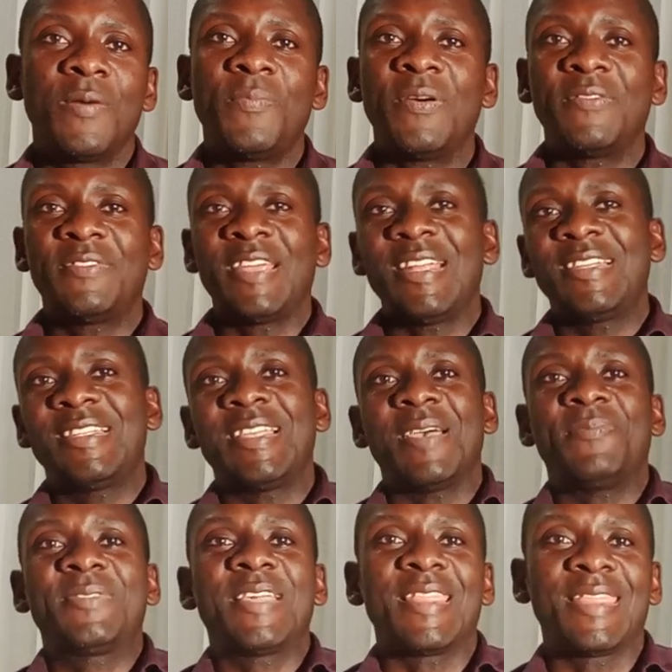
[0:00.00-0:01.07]
Hope I've tried
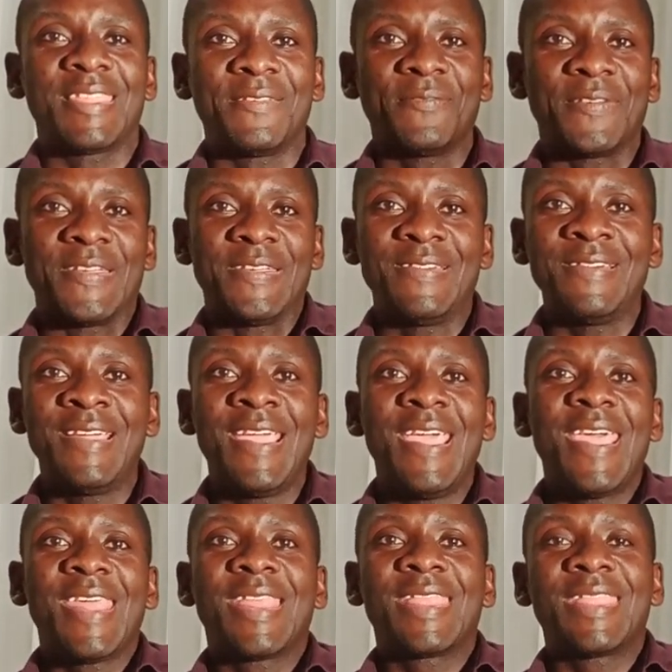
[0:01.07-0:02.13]
to have something for you.
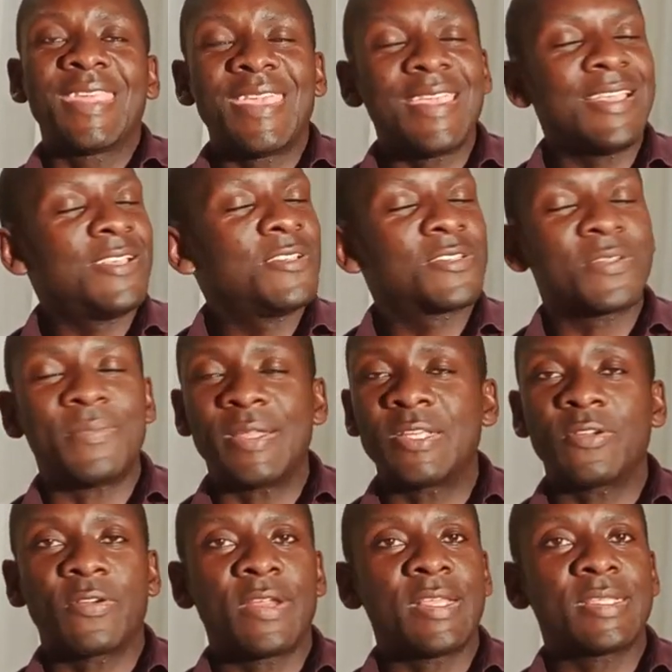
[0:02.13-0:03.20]
Thank you so
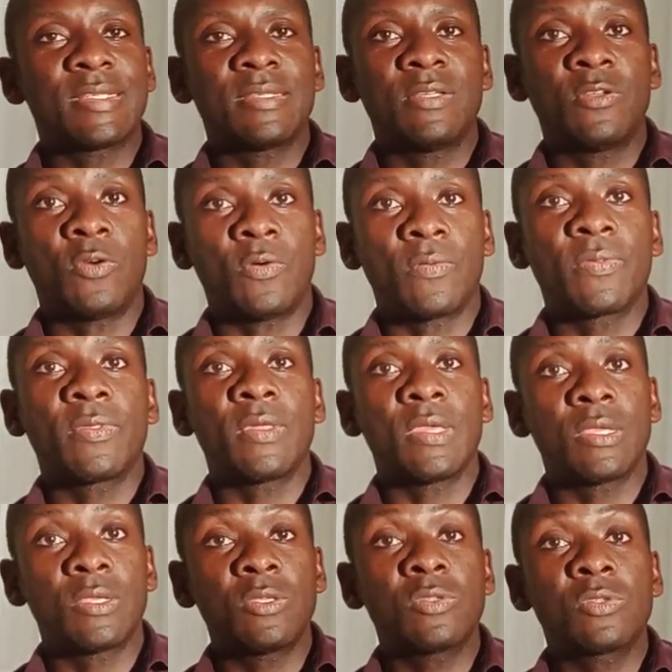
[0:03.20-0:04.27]
much, always. You know,
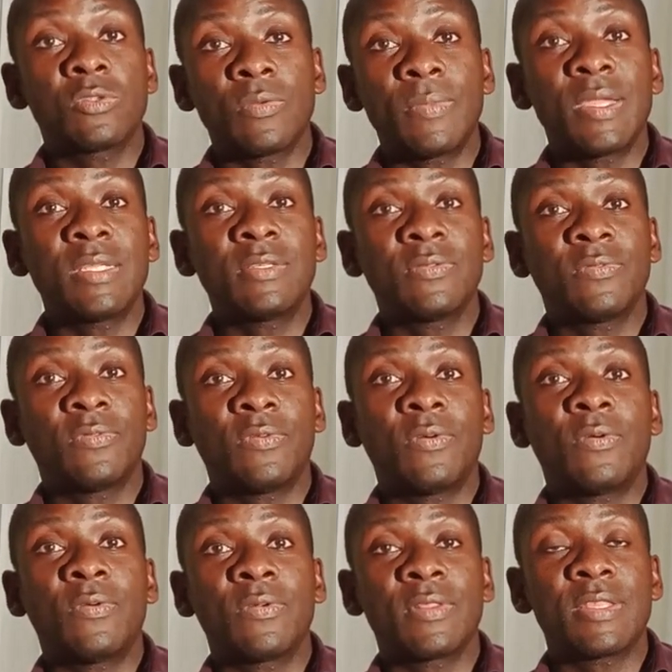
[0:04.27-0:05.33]
thank you so much
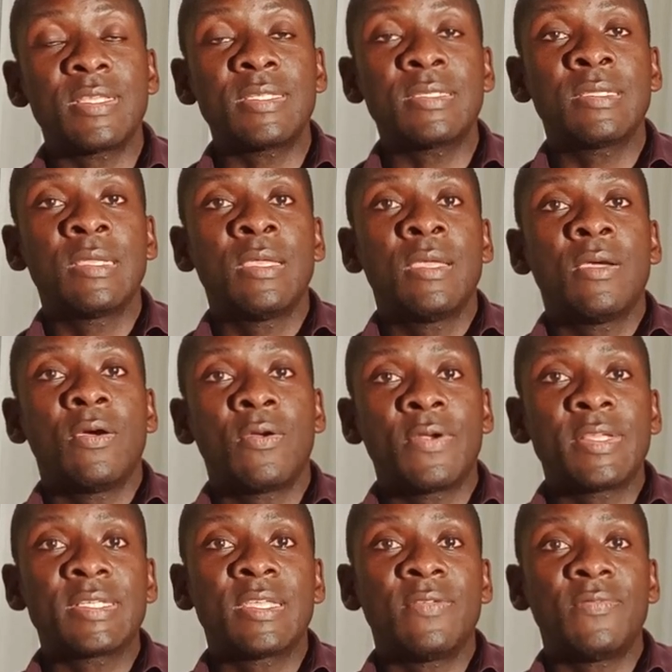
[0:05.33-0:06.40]
for all this.
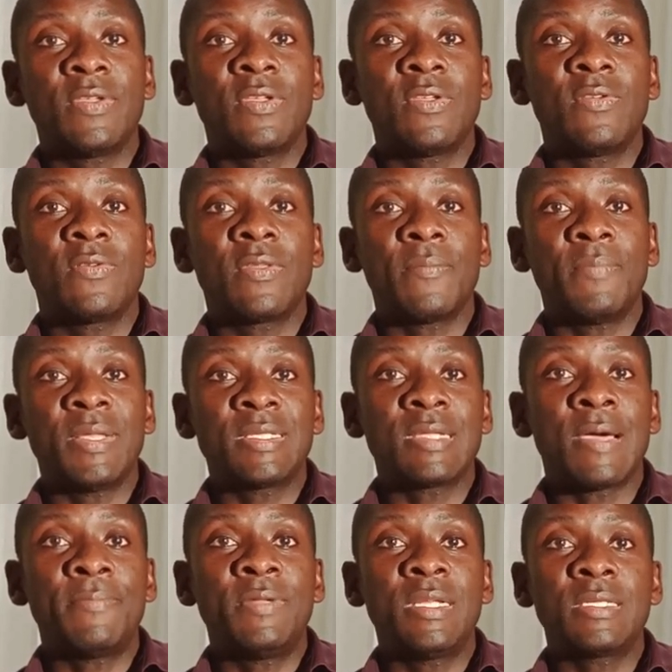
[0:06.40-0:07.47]
Always giving you the
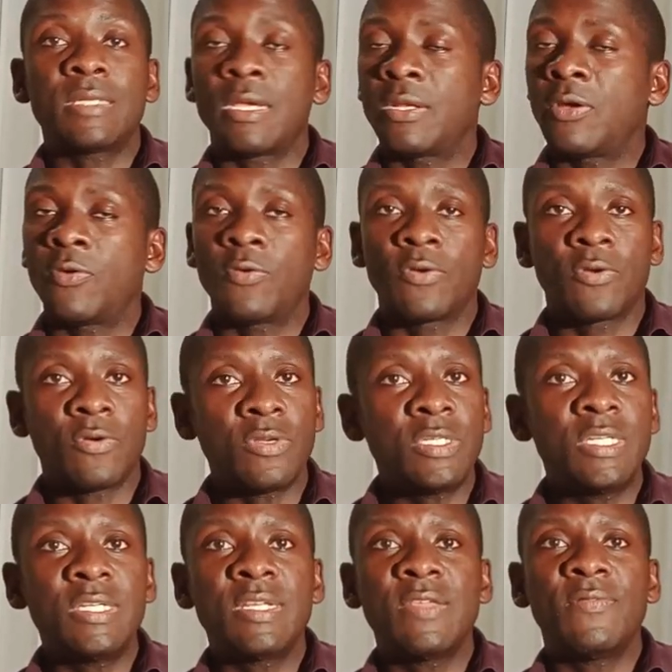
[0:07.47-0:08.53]
best updates, and I will
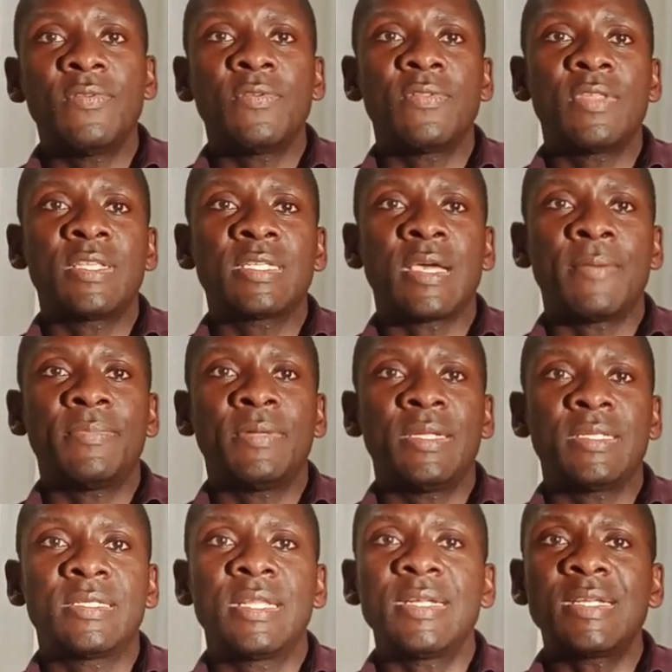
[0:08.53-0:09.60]
continue giving this
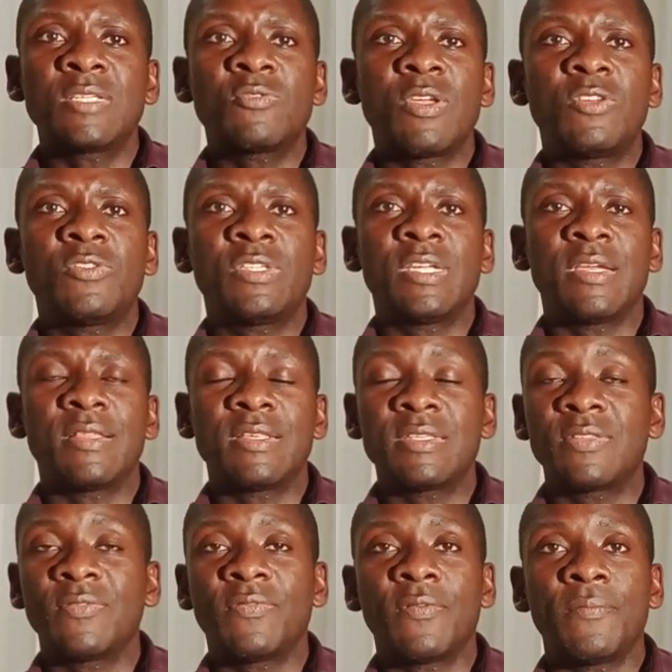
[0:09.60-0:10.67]
update. Let us try to share
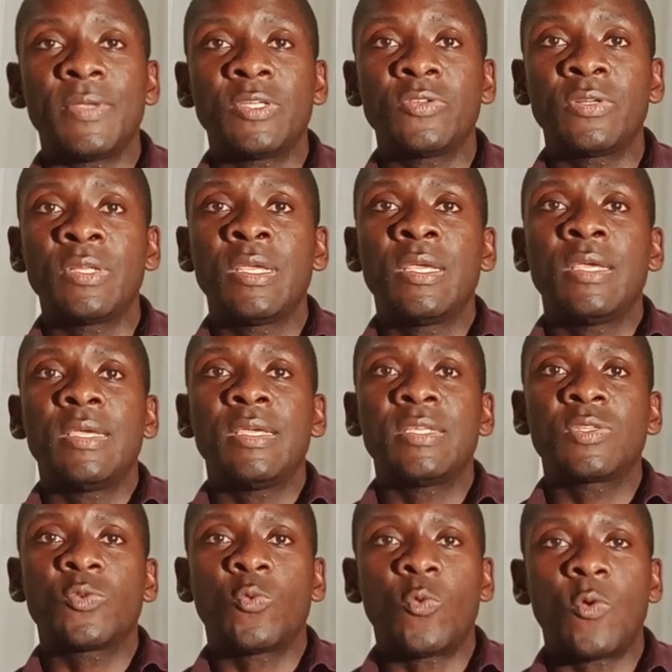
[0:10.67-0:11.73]
this information.
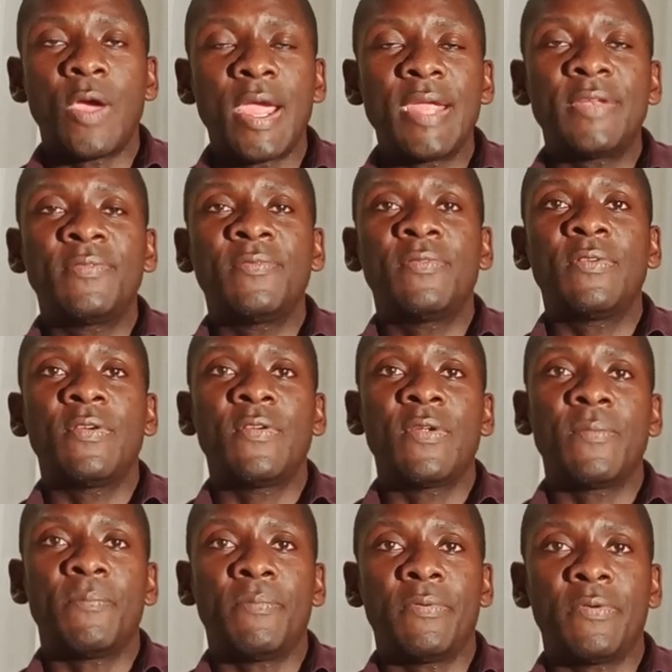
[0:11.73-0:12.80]
It's quite
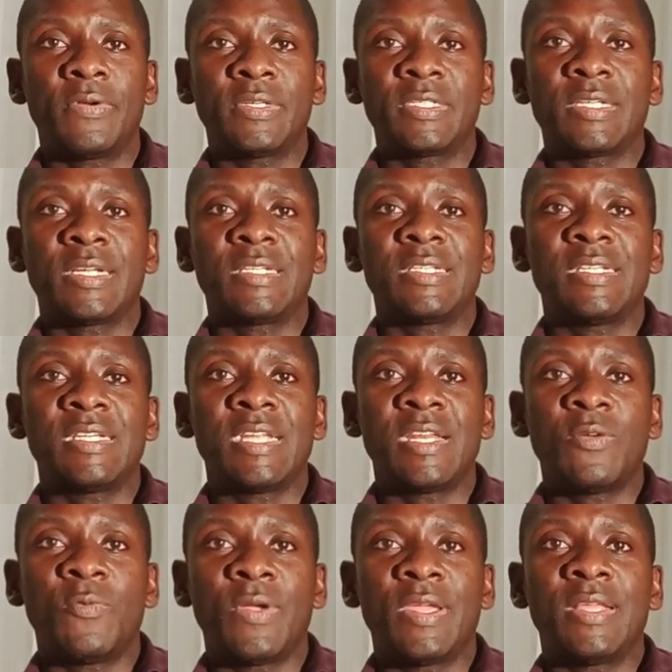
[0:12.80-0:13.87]
very important in
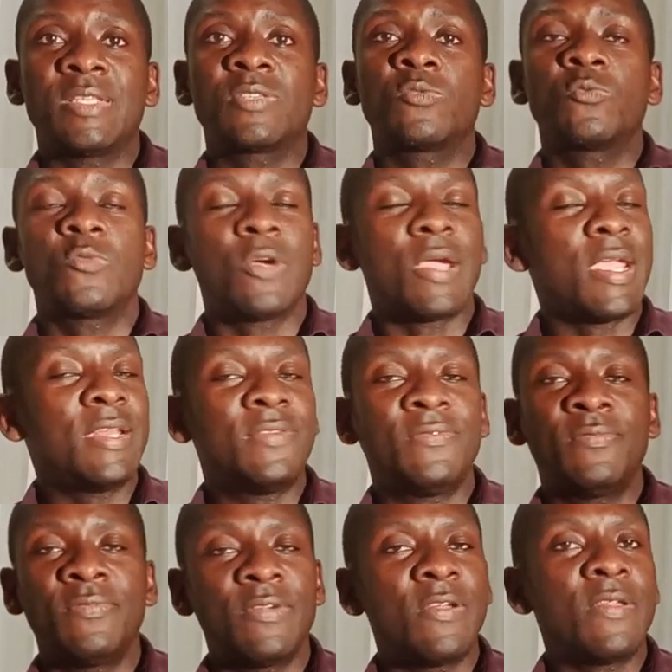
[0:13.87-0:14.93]
any way. It's quite
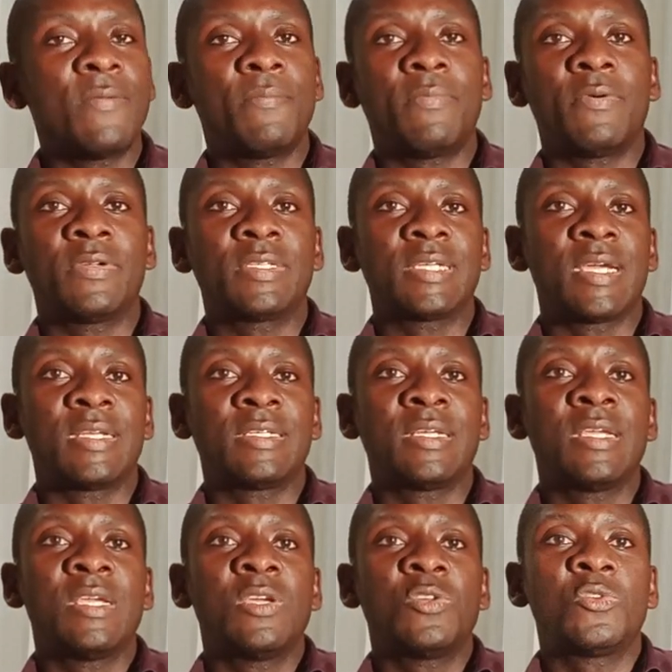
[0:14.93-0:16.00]
very important
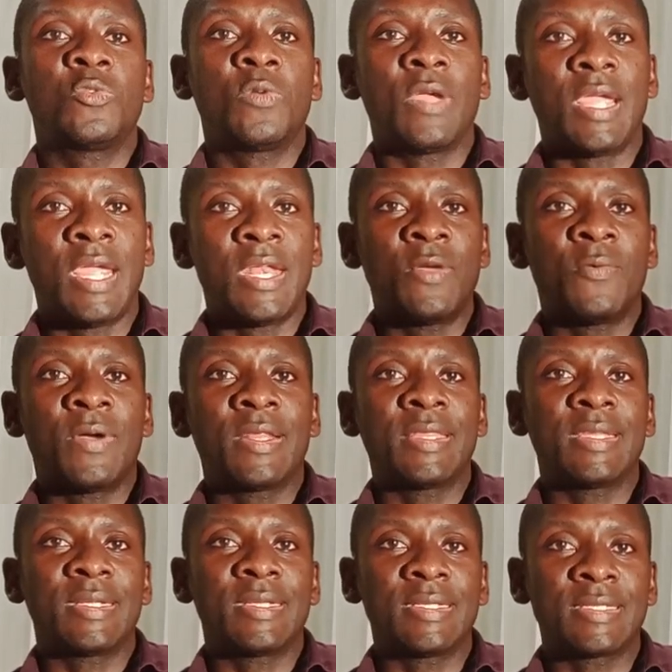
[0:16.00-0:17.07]
to
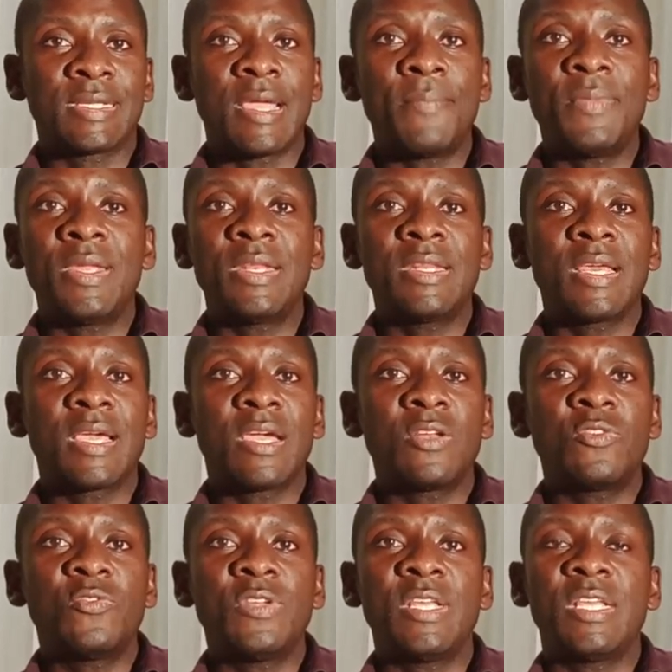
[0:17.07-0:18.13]
anyone that is coming in the
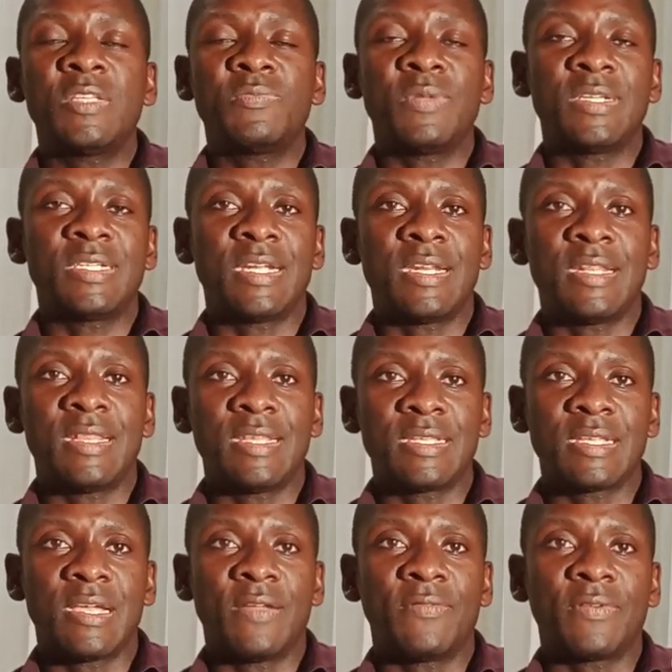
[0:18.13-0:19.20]
country, especially in
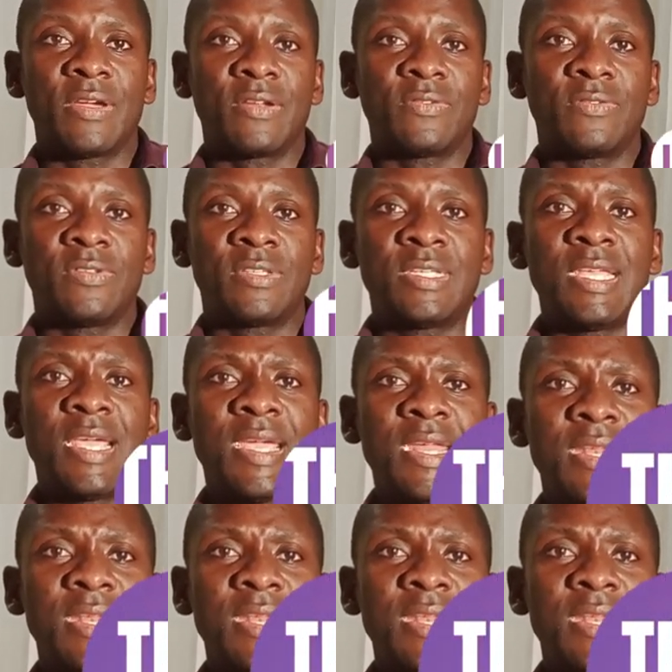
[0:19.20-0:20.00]
this Gulf country. See you